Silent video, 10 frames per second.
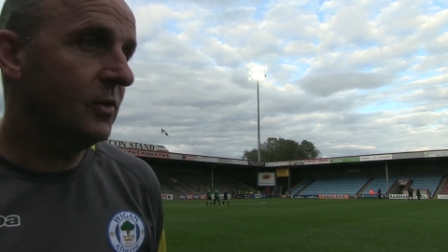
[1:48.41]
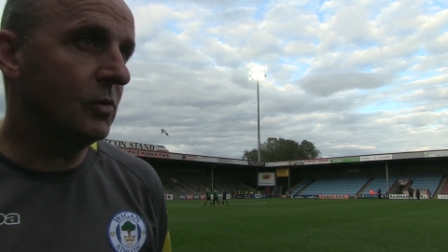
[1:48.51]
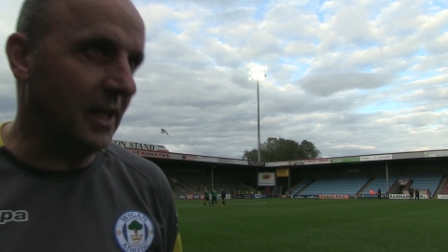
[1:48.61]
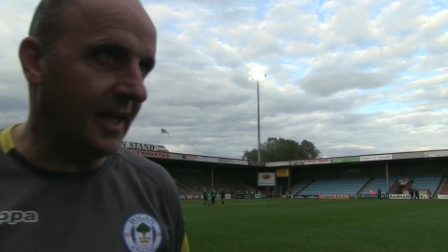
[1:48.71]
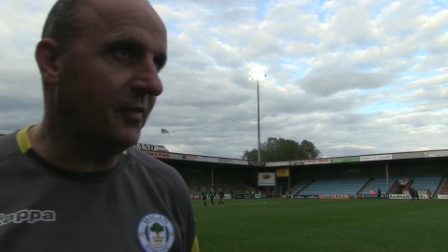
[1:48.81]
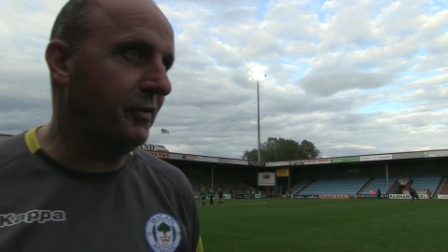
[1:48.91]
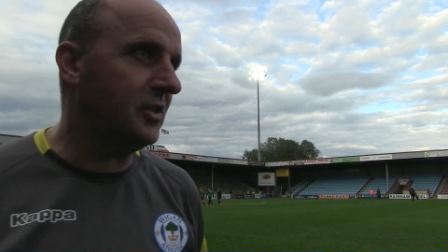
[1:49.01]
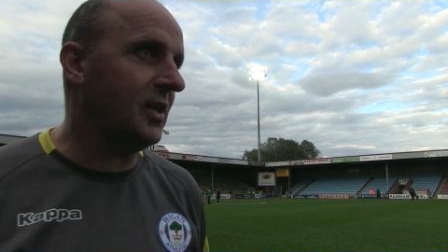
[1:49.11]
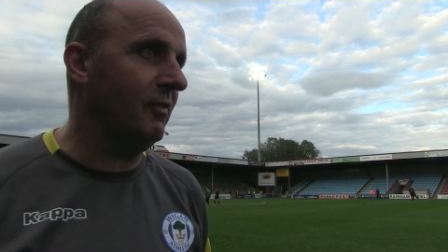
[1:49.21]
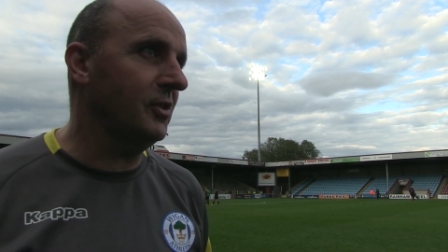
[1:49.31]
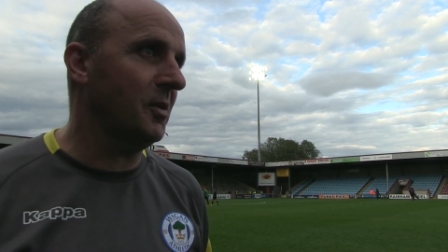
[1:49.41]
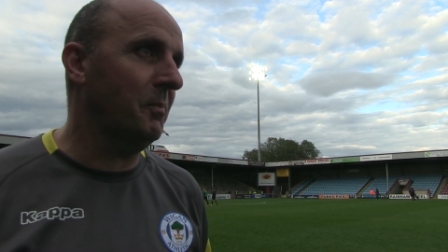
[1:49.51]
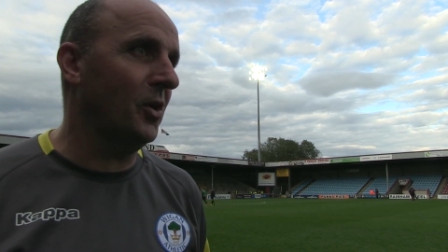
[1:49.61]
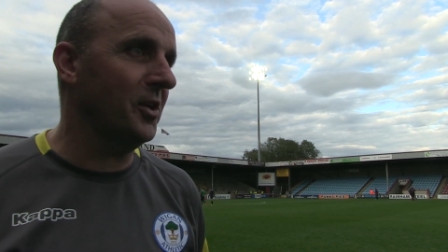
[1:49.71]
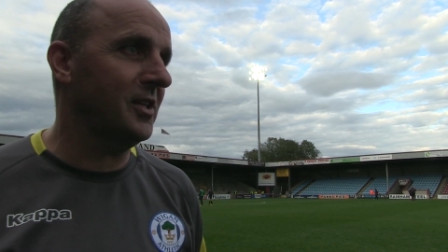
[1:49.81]
We're delighted for the travelling
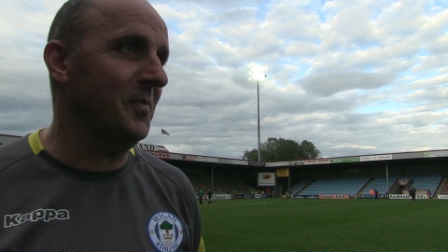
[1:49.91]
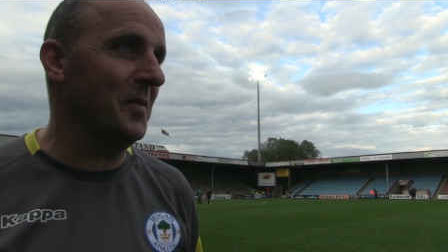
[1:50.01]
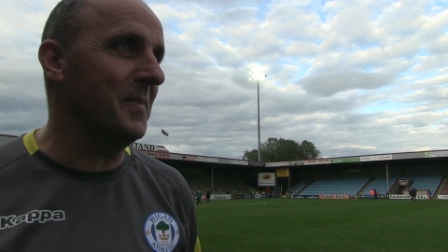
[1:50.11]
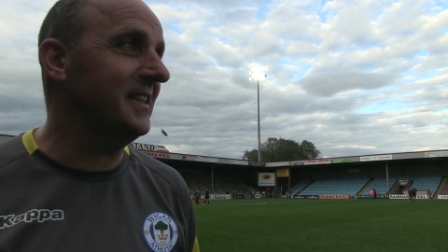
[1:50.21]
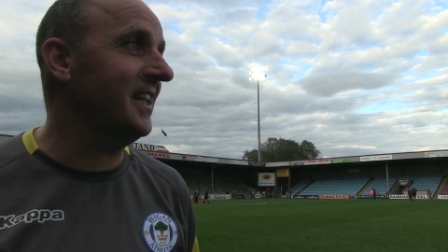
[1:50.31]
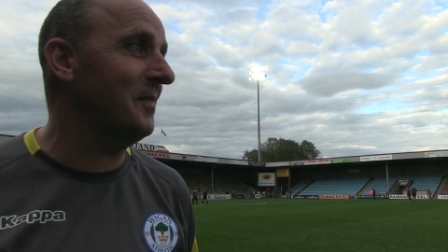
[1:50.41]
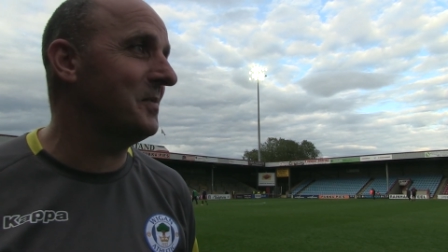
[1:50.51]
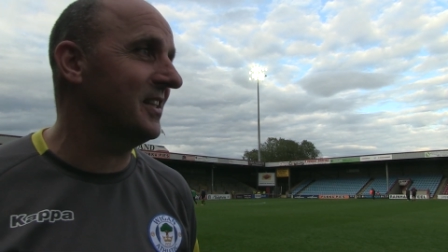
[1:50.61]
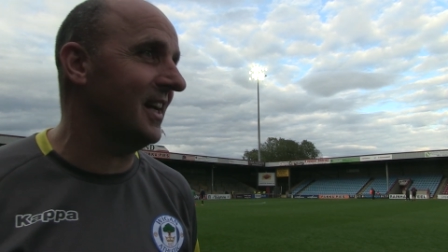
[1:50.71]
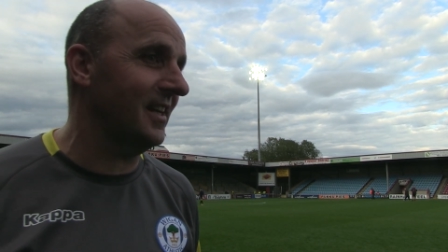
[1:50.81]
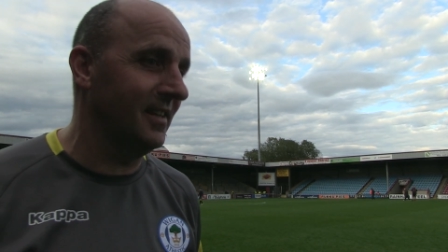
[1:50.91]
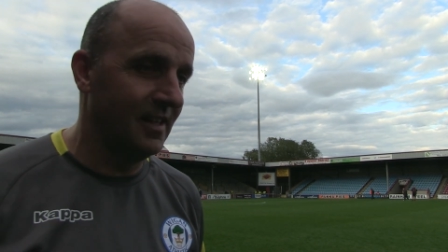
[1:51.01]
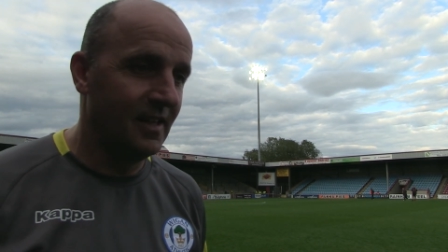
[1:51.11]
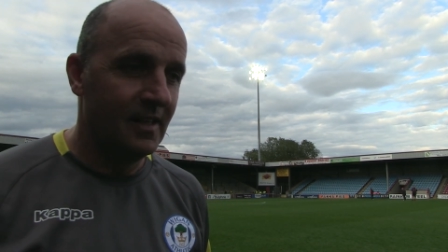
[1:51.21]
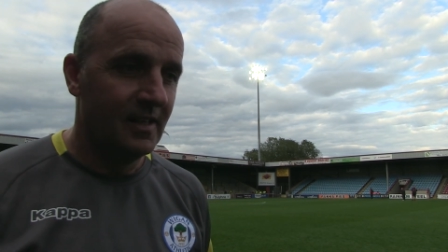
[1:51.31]
support. You see what it meant to them today, and
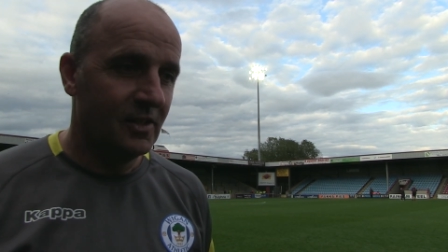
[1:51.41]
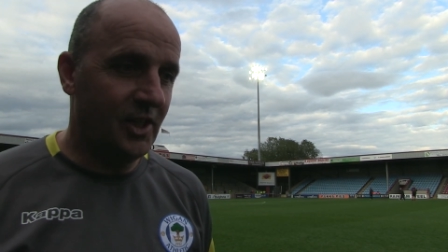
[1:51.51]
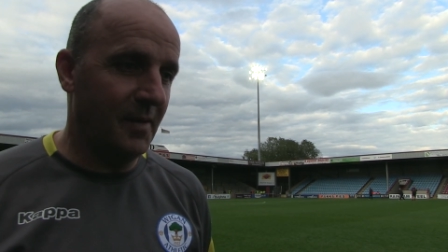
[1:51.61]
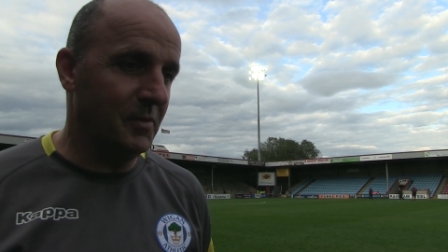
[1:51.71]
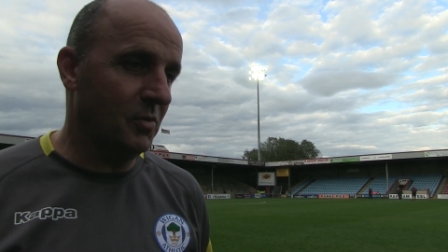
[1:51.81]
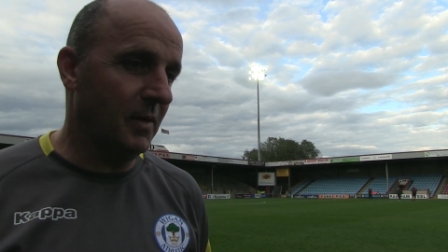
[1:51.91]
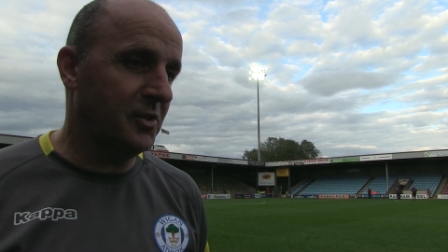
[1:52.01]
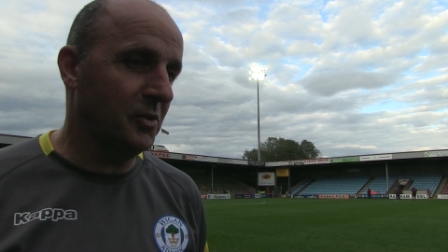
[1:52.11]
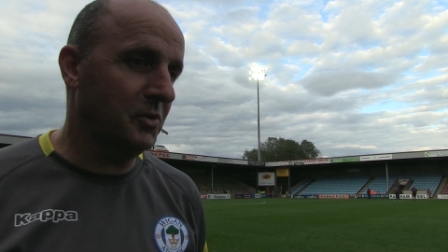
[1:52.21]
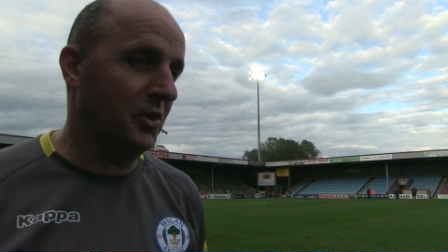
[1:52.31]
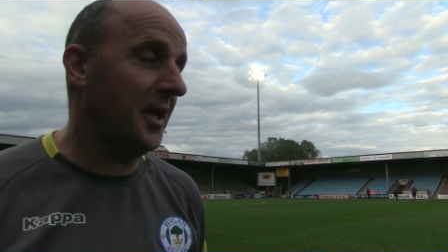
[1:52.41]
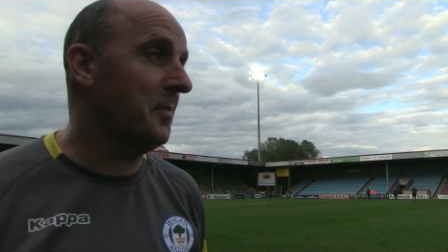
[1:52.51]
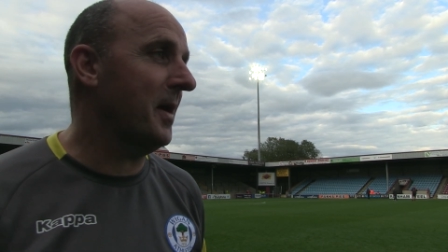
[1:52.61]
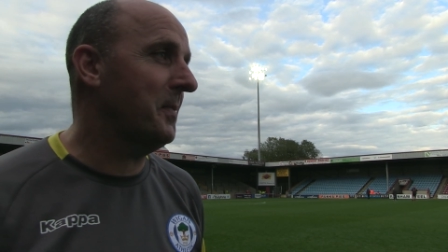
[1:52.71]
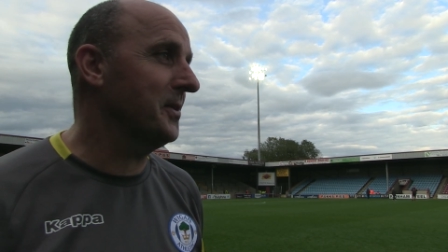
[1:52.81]
chairman's away, so I'm sure he'll
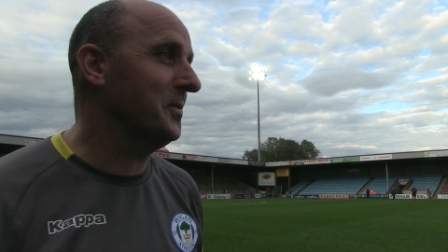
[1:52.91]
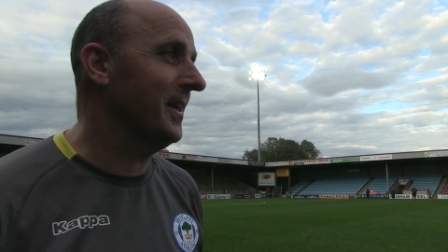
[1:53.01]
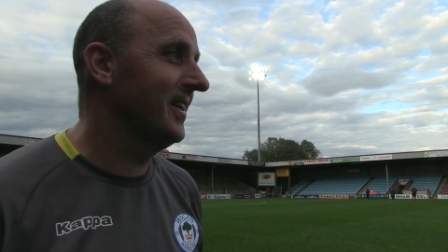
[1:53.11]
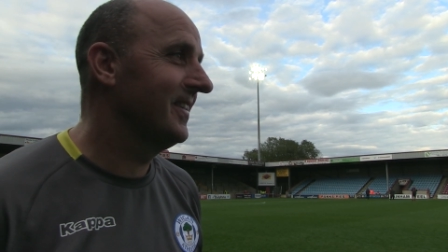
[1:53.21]
be happy as well.